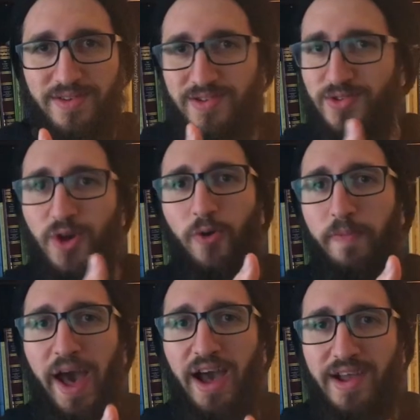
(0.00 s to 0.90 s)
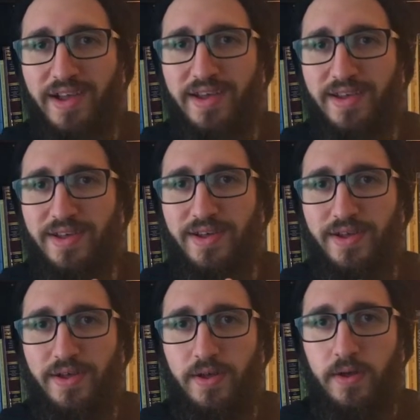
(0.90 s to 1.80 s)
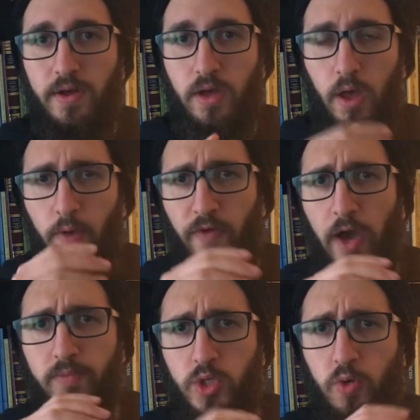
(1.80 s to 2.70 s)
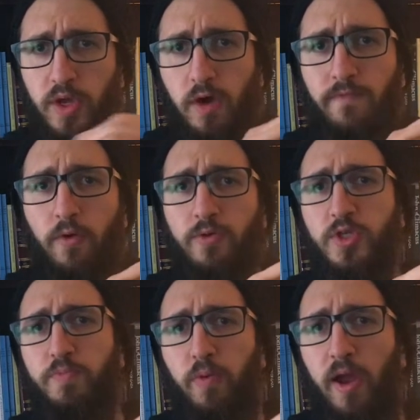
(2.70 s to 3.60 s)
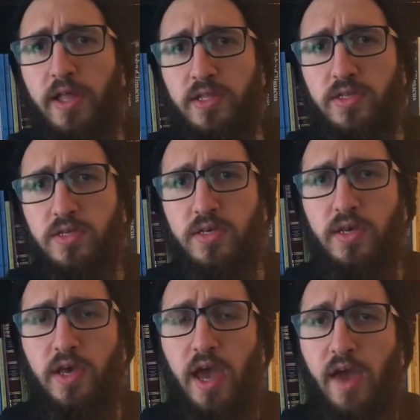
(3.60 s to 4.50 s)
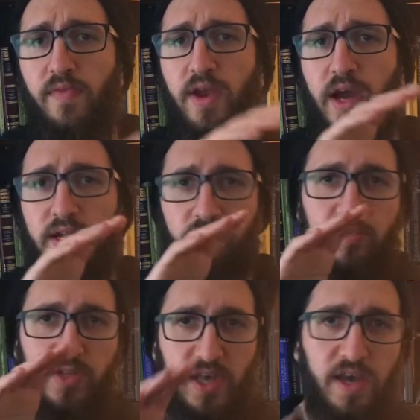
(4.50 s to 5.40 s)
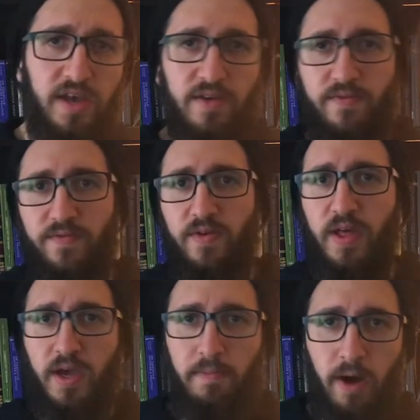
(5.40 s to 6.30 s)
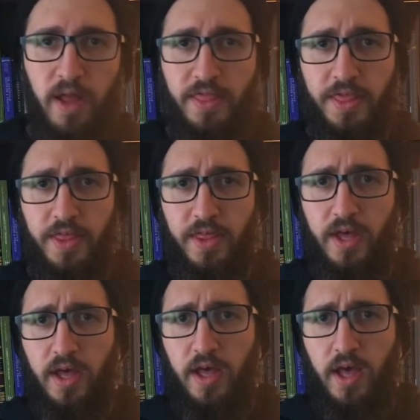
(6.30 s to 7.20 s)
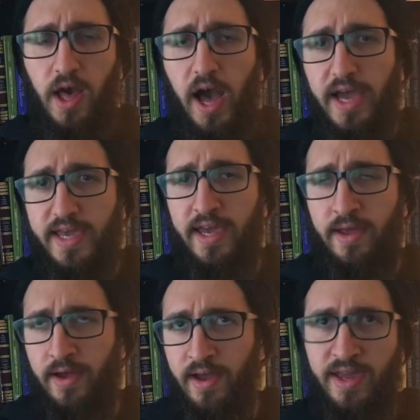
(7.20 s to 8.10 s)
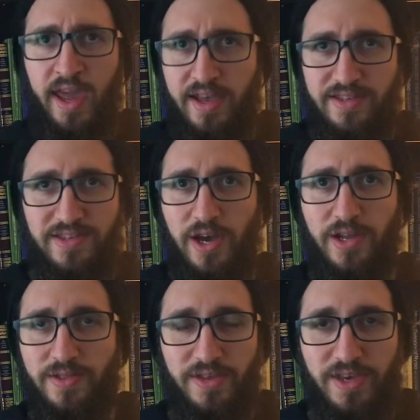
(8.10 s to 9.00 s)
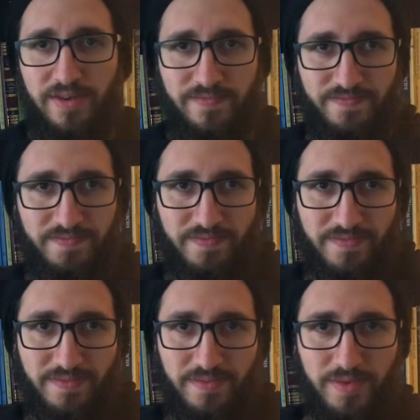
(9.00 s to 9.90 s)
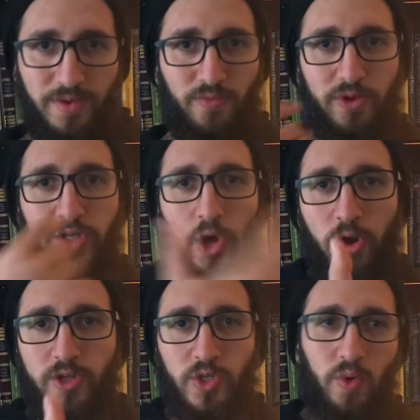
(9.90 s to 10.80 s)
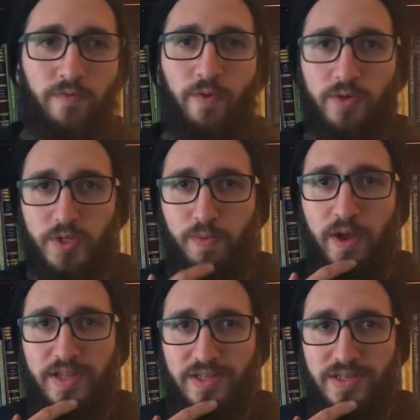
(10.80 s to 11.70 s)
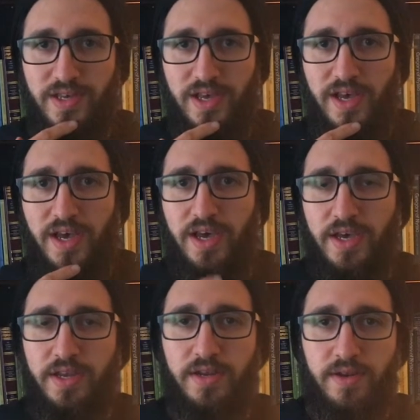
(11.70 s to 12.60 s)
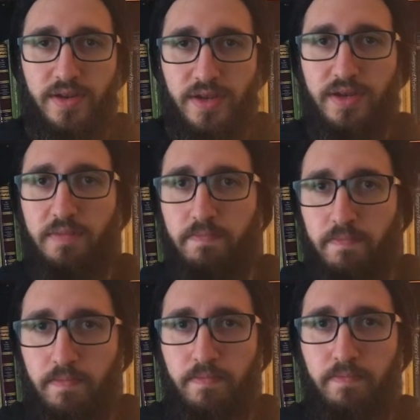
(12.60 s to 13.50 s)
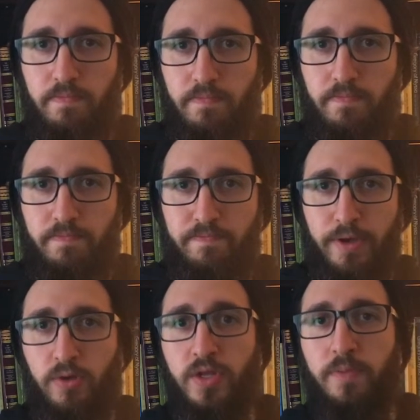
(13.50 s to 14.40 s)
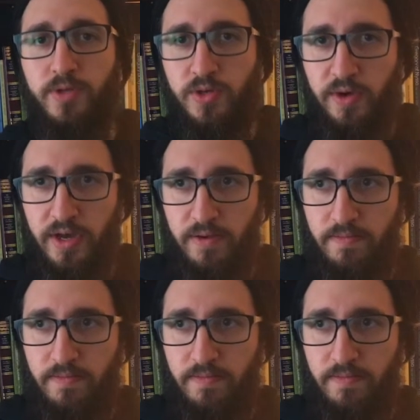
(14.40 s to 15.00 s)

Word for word: just go back if I'm doing a full sprint and then I sit for like a month, I can't, I can't suddenly return to a full sprint. You need to build up to it.